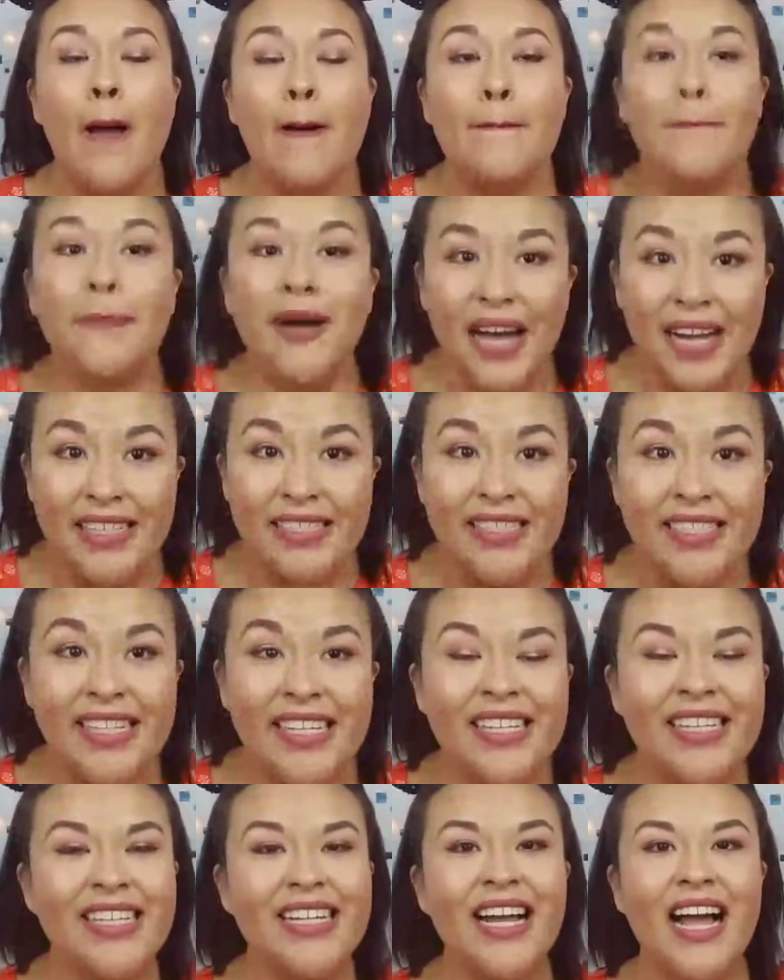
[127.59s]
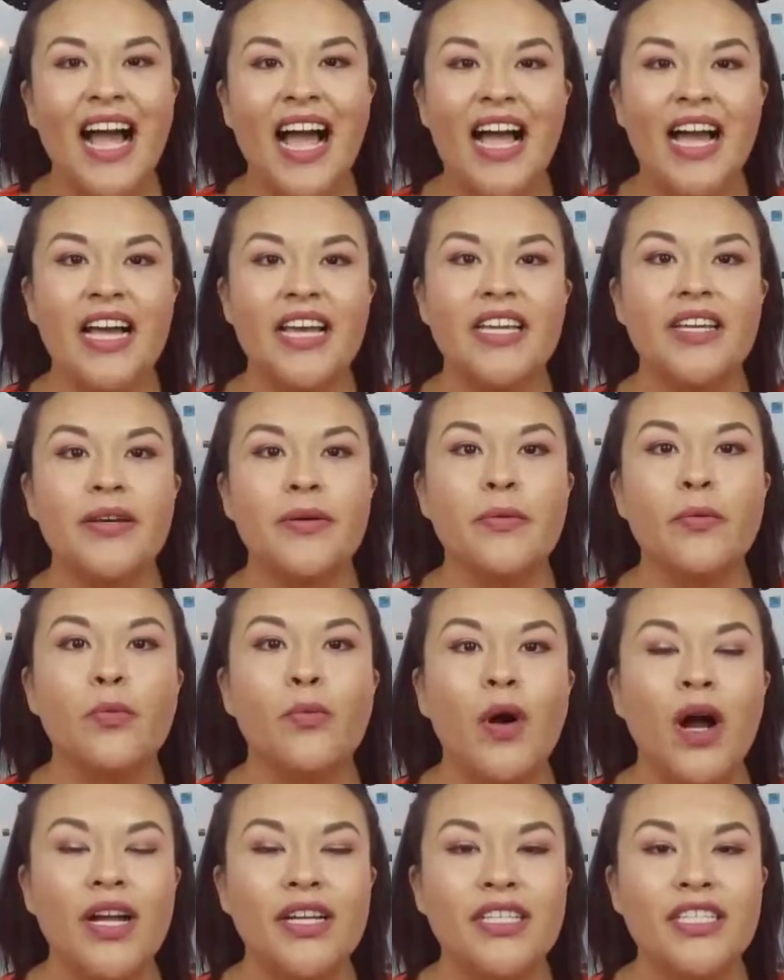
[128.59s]
But I
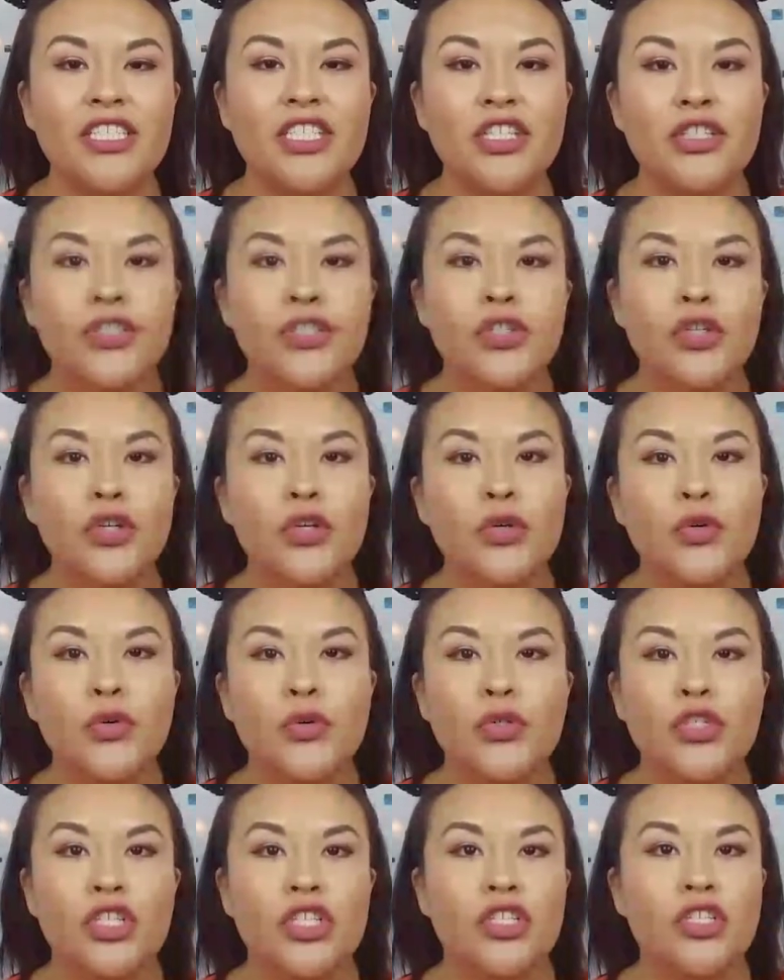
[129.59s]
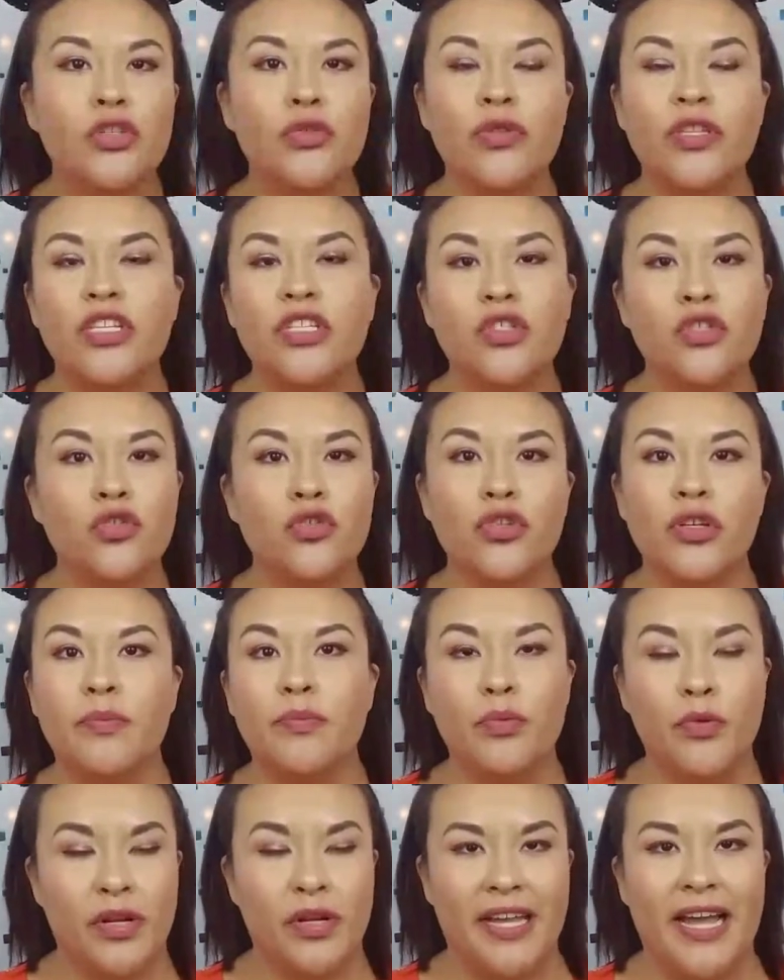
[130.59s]
wanted to just do this
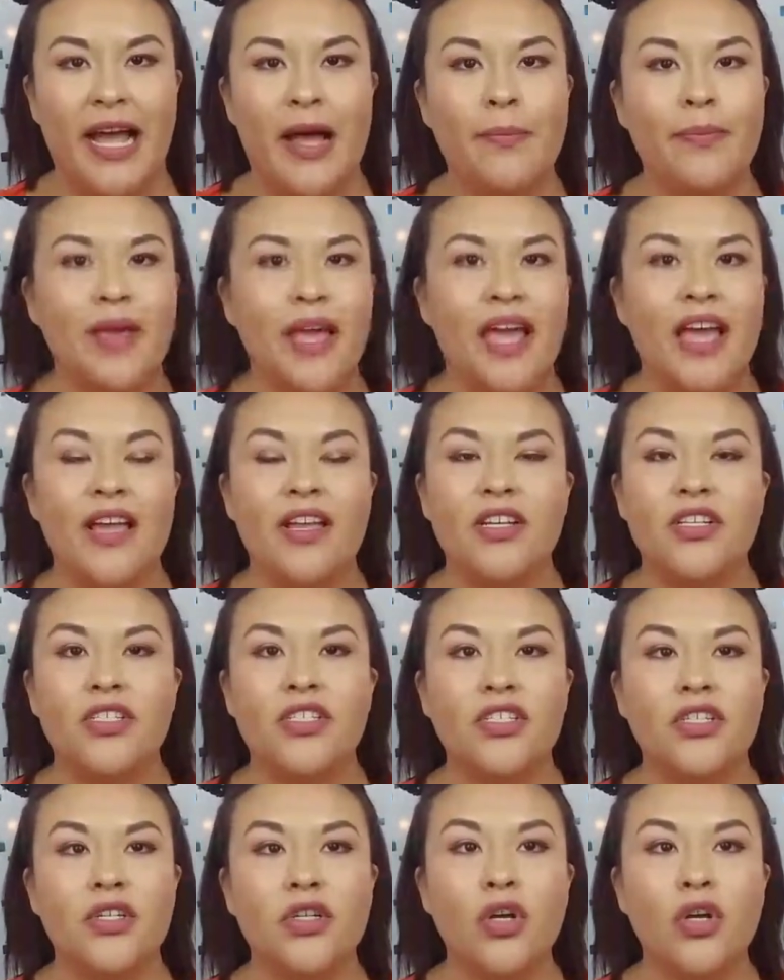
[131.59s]
trip recap and